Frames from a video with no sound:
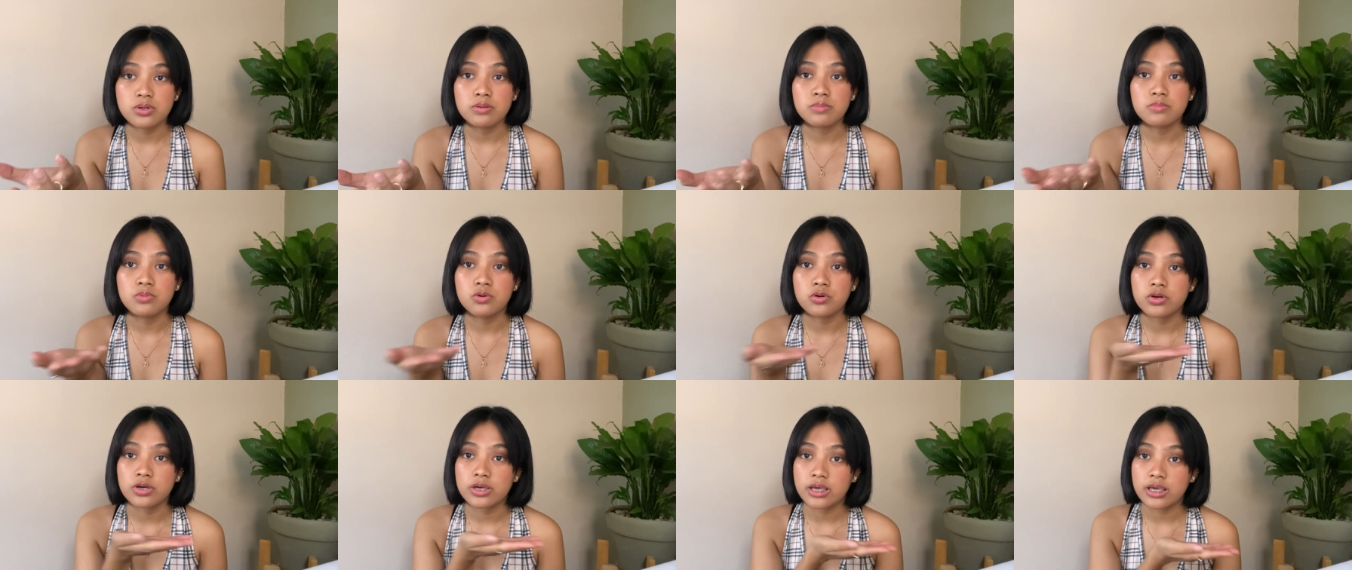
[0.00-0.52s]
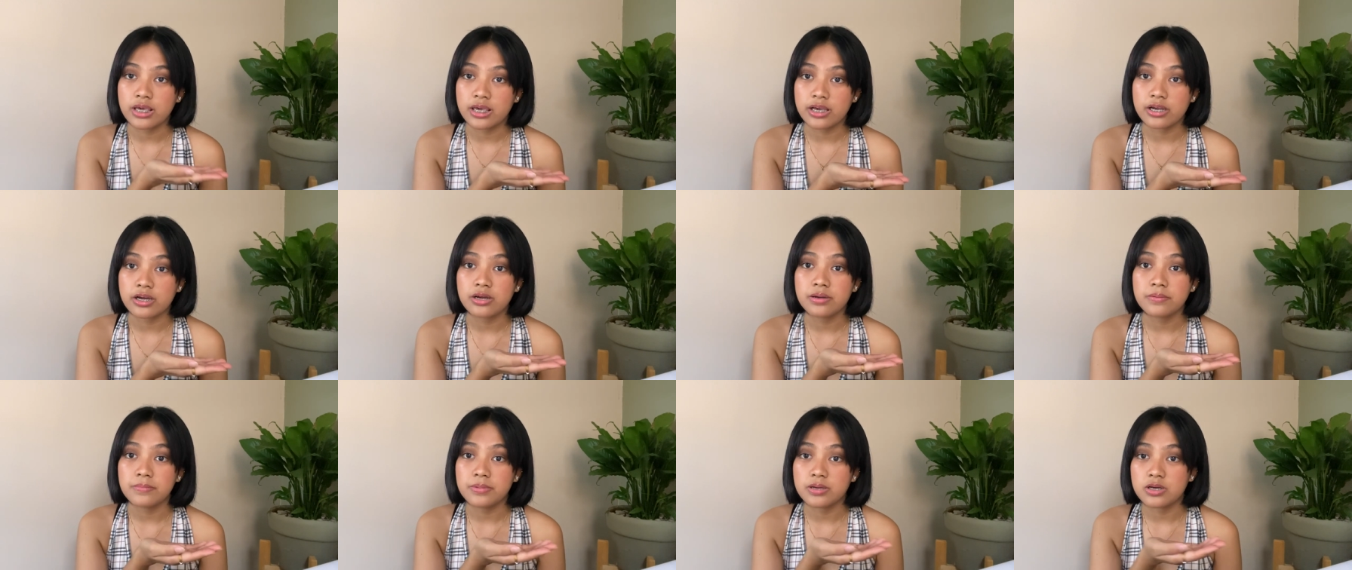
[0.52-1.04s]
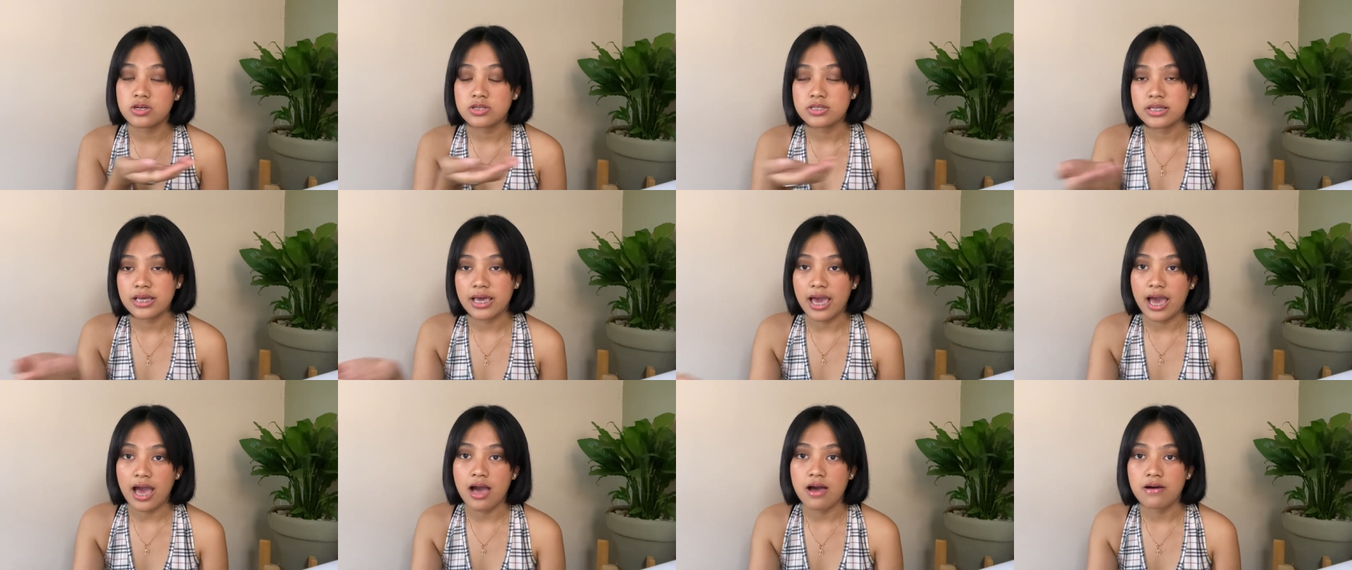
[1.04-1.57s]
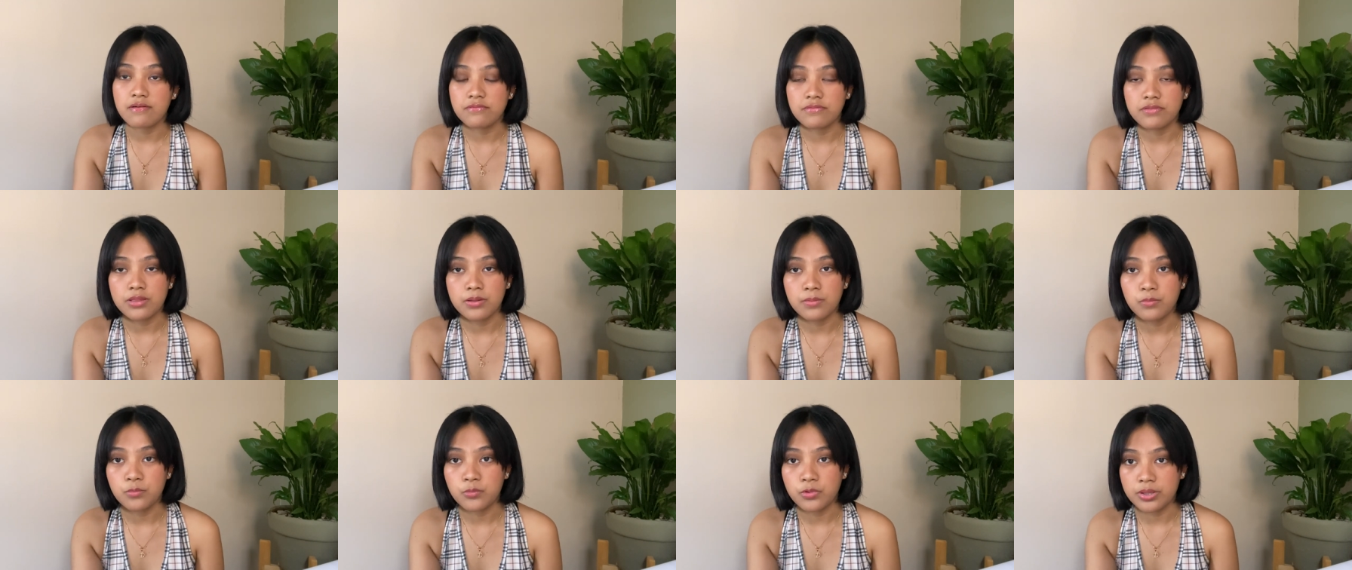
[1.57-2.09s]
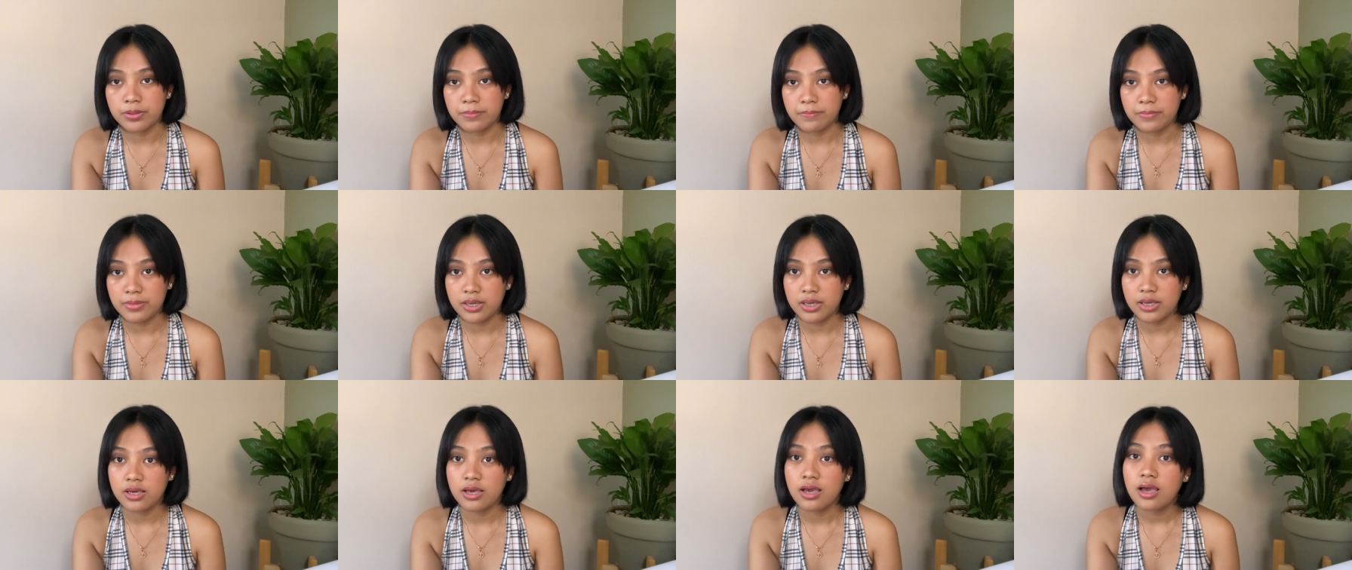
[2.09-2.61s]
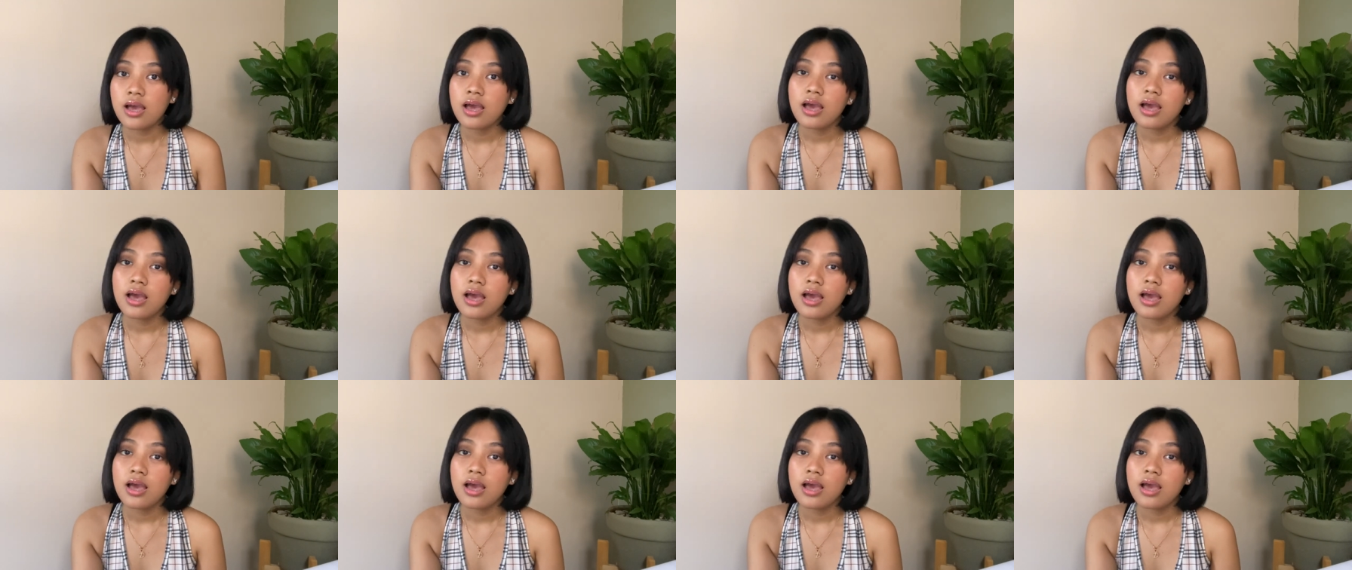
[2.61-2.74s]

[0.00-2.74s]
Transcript: book here because I have them with me,